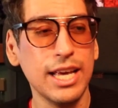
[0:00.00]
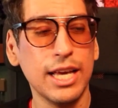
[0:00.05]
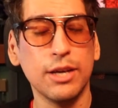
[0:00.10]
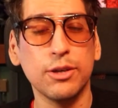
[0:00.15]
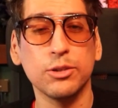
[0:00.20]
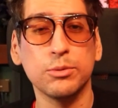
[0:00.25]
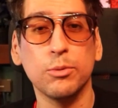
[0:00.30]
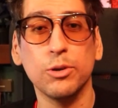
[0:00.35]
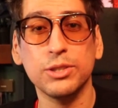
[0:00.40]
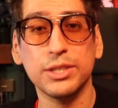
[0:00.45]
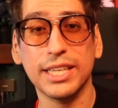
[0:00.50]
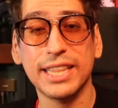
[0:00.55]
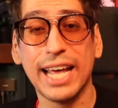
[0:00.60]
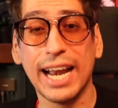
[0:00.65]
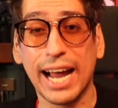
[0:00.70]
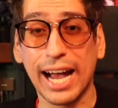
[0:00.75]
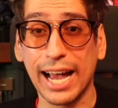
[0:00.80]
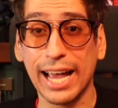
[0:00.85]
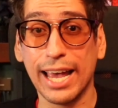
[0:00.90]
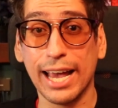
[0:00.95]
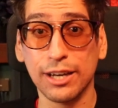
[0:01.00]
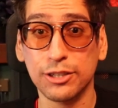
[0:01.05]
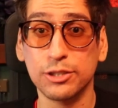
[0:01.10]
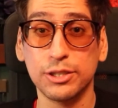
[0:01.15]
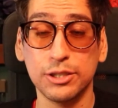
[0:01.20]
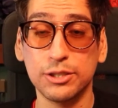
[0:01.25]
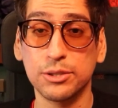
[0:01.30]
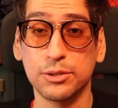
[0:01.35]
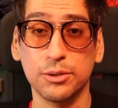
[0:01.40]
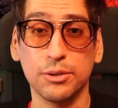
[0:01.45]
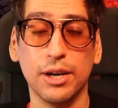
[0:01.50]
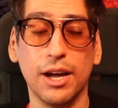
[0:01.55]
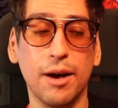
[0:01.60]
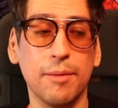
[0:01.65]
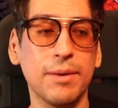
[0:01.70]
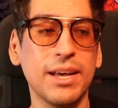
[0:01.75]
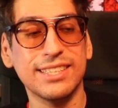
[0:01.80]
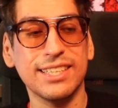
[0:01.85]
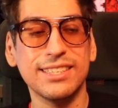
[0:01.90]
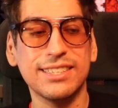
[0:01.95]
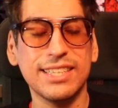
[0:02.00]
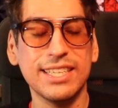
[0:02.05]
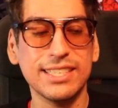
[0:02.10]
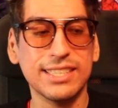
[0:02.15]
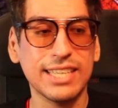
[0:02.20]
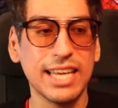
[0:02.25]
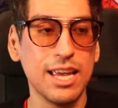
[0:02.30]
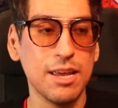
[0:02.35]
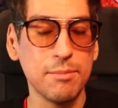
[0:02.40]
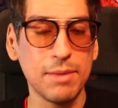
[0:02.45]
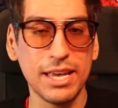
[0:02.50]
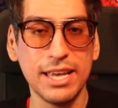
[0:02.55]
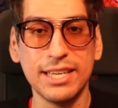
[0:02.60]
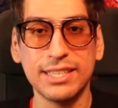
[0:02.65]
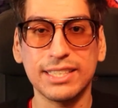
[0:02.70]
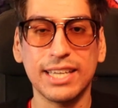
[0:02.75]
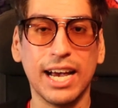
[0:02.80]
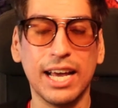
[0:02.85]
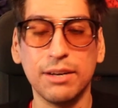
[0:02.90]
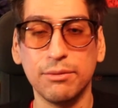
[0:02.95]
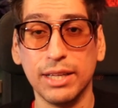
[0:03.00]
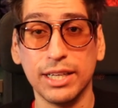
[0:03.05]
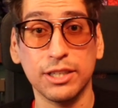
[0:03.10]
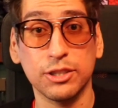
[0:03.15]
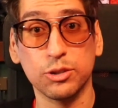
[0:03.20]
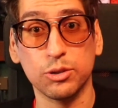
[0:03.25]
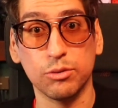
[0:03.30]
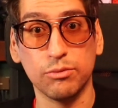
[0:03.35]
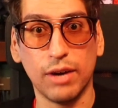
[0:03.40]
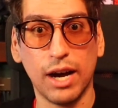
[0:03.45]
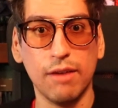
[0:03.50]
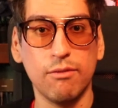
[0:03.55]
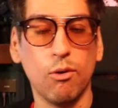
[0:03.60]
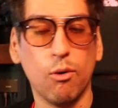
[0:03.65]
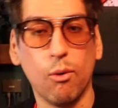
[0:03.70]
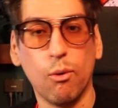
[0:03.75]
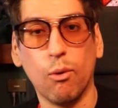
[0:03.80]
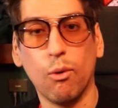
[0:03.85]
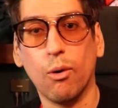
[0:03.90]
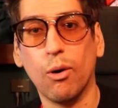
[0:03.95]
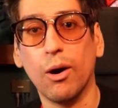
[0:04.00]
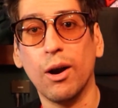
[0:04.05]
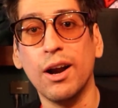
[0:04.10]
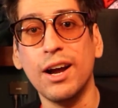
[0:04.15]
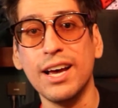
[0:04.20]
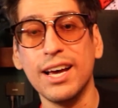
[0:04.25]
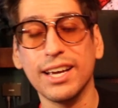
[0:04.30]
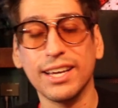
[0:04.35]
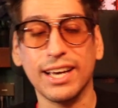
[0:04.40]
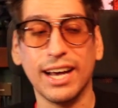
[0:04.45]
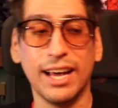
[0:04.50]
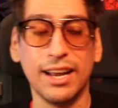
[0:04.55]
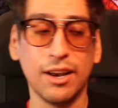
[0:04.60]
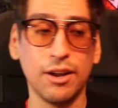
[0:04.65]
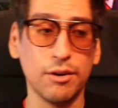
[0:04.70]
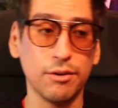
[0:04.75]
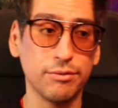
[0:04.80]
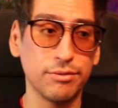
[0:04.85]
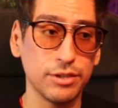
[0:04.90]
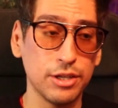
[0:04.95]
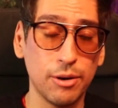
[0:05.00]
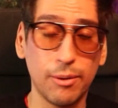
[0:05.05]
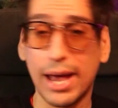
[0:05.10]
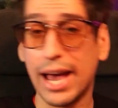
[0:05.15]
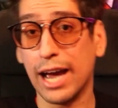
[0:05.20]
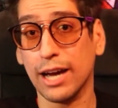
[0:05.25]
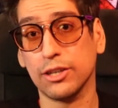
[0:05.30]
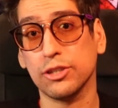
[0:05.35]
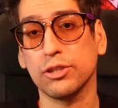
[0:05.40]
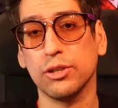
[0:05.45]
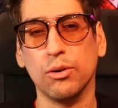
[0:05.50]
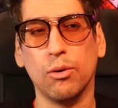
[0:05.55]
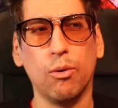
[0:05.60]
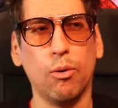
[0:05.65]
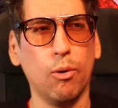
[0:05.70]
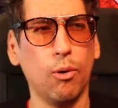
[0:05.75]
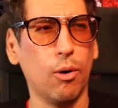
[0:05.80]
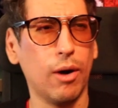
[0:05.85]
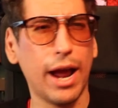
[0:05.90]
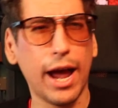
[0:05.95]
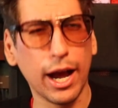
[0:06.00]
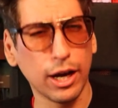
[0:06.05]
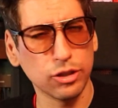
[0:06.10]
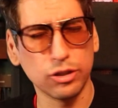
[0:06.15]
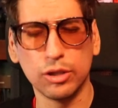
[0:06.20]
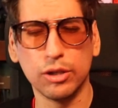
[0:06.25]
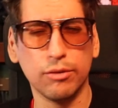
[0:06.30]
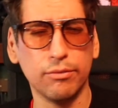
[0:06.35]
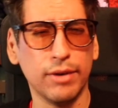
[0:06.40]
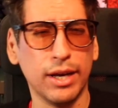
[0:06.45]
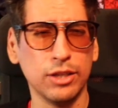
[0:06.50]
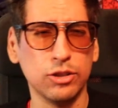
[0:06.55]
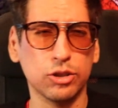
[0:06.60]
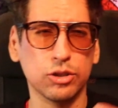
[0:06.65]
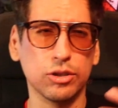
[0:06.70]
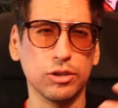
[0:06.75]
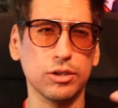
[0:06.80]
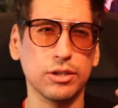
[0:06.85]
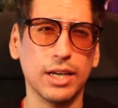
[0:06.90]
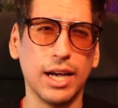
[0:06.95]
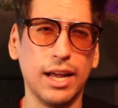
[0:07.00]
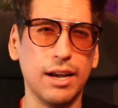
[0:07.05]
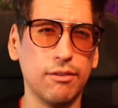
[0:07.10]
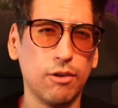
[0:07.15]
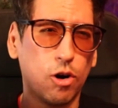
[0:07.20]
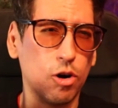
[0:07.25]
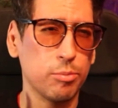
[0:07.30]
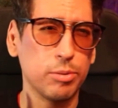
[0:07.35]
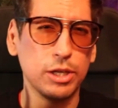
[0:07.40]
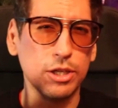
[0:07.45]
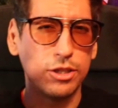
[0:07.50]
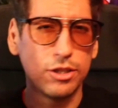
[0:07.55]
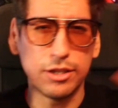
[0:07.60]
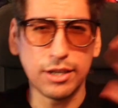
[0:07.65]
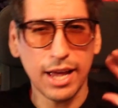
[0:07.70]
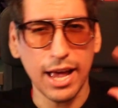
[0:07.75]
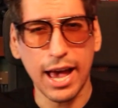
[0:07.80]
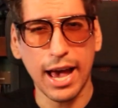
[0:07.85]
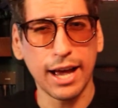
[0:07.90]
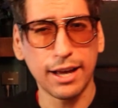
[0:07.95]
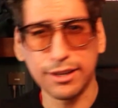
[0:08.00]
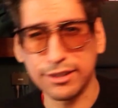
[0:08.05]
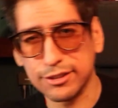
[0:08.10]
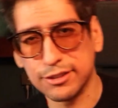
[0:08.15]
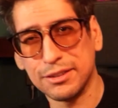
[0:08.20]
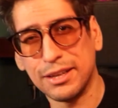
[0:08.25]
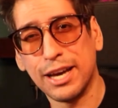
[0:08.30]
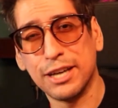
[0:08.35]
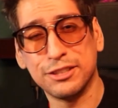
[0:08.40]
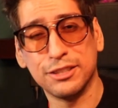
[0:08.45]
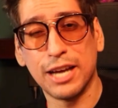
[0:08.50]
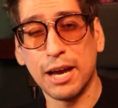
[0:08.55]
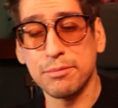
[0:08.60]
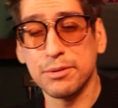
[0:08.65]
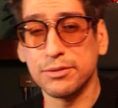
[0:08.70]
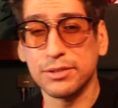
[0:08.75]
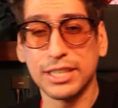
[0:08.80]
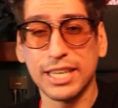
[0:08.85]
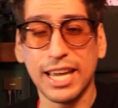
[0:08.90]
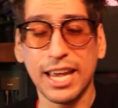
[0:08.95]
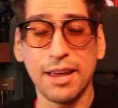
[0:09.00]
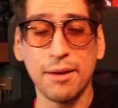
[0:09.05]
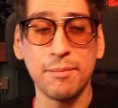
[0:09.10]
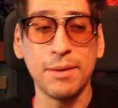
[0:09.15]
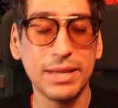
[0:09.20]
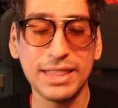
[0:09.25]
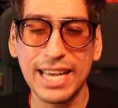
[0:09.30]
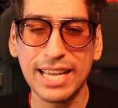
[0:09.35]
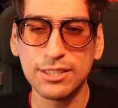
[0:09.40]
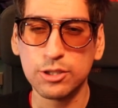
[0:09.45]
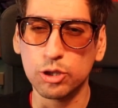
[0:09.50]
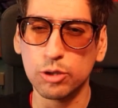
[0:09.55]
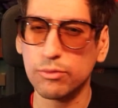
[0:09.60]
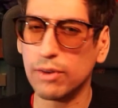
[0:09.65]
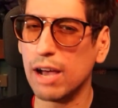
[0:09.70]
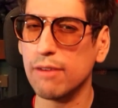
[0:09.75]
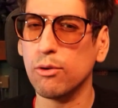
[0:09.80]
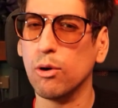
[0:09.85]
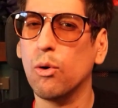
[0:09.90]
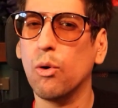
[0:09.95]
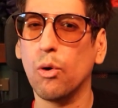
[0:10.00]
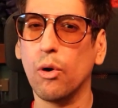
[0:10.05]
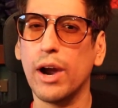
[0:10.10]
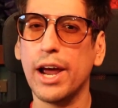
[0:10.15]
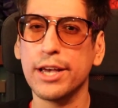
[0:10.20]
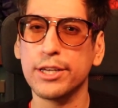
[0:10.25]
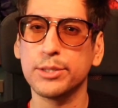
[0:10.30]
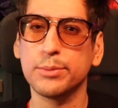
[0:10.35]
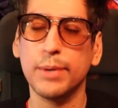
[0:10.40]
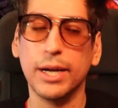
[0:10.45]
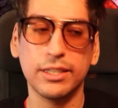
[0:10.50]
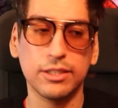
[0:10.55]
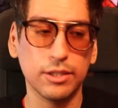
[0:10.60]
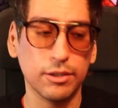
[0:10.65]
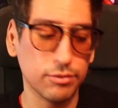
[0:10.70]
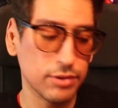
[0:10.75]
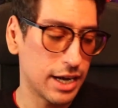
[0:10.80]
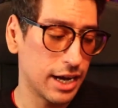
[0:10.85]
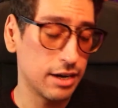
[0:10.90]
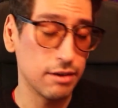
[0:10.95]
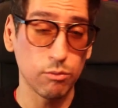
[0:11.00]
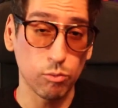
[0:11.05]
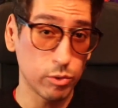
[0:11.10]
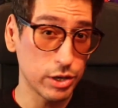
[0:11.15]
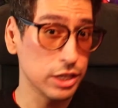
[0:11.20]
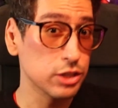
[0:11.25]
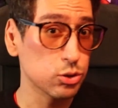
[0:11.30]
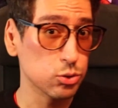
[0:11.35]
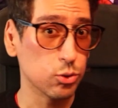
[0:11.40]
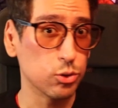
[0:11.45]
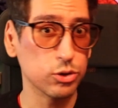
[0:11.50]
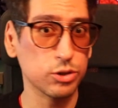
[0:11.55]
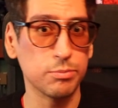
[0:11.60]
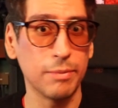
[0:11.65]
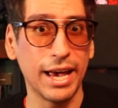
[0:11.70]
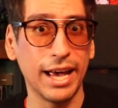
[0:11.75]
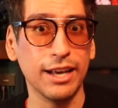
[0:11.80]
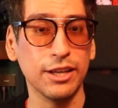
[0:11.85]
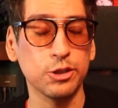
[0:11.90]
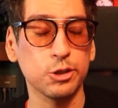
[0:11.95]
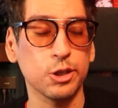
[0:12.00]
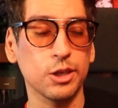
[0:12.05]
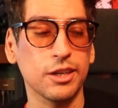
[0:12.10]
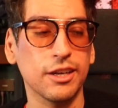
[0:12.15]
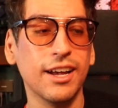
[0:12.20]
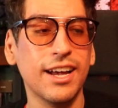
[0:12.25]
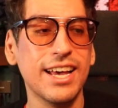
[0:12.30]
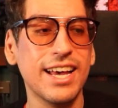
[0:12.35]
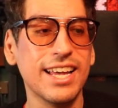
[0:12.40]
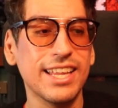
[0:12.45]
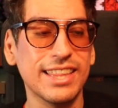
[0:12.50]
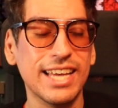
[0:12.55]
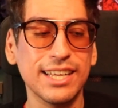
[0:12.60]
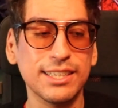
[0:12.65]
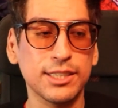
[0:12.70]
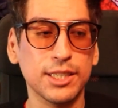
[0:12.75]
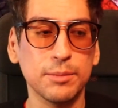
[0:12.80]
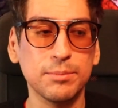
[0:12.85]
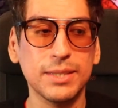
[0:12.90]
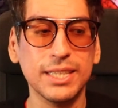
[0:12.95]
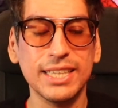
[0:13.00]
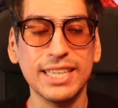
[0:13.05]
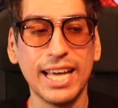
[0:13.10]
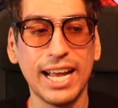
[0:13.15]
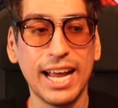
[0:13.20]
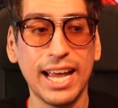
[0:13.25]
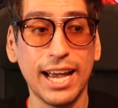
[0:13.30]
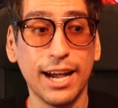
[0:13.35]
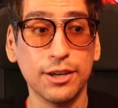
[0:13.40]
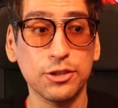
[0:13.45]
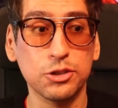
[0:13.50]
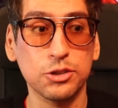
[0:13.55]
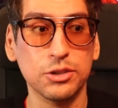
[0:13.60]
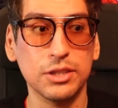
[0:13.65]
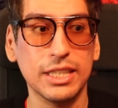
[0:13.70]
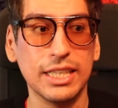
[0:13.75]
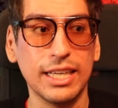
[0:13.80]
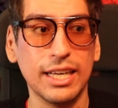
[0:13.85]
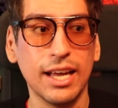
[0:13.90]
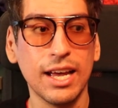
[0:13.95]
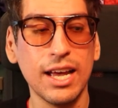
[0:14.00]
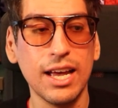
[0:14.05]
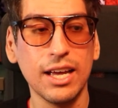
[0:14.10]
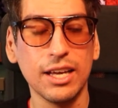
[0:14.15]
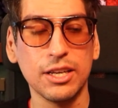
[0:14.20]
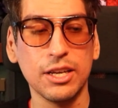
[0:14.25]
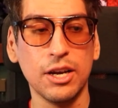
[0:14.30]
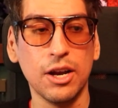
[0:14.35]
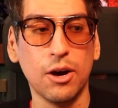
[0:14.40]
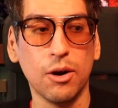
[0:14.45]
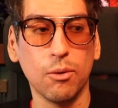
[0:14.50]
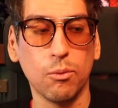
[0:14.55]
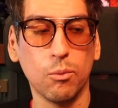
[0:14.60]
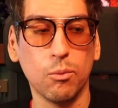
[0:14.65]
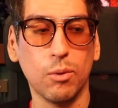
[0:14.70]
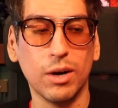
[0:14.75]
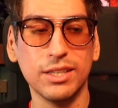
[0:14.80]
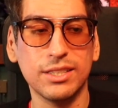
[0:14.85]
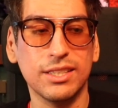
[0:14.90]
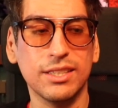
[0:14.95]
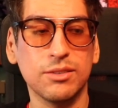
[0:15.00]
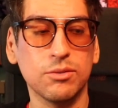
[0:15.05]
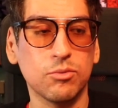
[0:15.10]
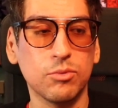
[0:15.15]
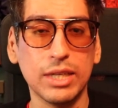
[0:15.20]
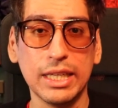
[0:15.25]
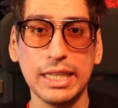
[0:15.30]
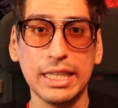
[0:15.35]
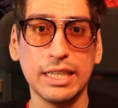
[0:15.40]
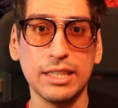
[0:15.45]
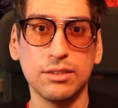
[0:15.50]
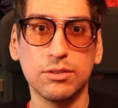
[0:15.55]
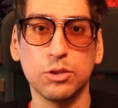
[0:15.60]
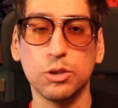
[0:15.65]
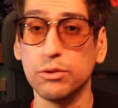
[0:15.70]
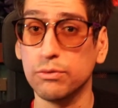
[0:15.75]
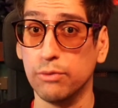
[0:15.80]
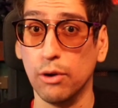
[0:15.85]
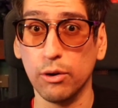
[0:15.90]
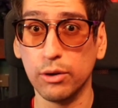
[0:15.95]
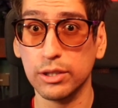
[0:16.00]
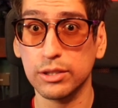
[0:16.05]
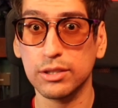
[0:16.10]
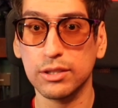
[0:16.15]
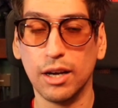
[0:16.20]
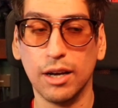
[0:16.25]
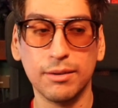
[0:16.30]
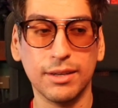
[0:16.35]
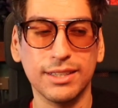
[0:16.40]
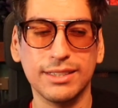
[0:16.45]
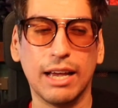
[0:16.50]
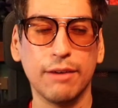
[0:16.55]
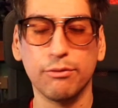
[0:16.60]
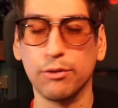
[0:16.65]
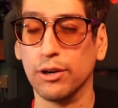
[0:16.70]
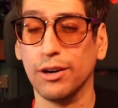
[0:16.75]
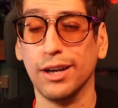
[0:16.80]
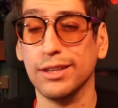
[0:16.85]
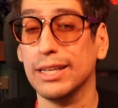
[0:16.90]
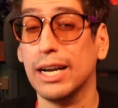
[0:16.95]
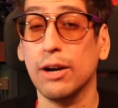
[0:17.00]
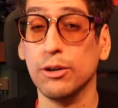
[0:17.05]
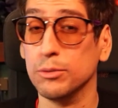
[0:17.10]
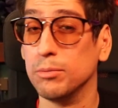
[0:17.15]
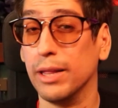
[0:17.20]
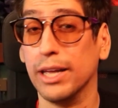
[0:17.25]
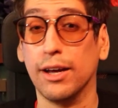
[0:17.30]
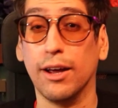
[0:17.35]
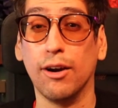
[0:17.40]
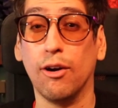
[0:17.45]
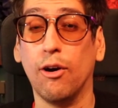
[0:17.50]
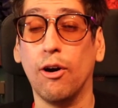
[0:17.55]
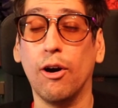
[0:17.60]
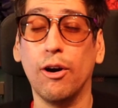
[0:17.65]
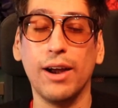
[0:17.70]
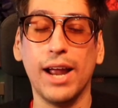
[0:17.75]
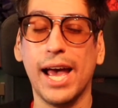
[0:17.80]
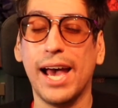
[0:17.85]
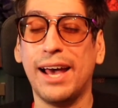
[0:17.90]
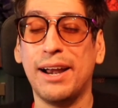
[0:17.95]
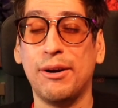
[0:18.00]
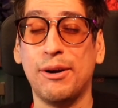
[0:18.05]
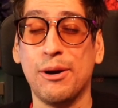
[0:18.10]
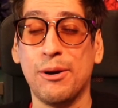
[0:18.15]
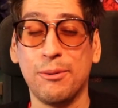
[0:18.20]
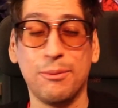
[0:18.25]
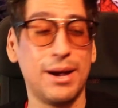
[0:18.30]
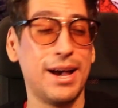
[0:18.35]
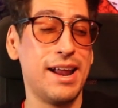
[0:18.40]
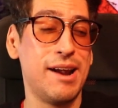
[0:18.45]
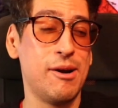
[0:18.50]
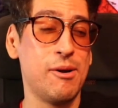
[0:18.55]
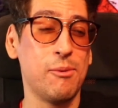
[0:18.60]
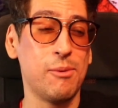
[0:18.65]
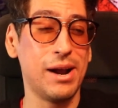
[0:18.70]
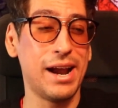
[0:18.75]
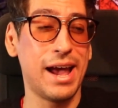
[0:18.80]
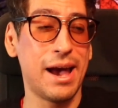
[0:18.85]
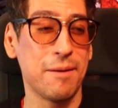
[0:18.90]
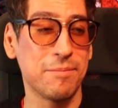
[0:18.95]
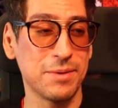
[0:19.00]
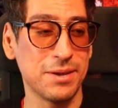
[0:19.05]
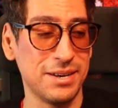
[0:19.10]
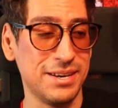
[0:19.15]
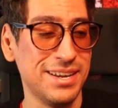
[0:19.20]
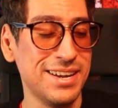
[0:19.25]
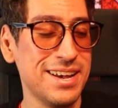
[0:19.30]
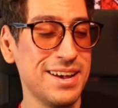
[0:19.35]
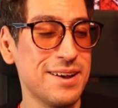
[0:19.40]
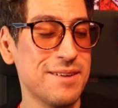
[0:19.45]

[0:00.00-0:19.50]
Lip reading: It was mostly that I actually screwed up. Since this game is kind of like a survival horror, kind of, action horror, action adventure, kind of RPG hack and slash type of a game. But that survival horror aspect of kind of resource managing, that's something that I actually, wasn't really too focused on because I forgot that I was playing on hard. I don't know what happened.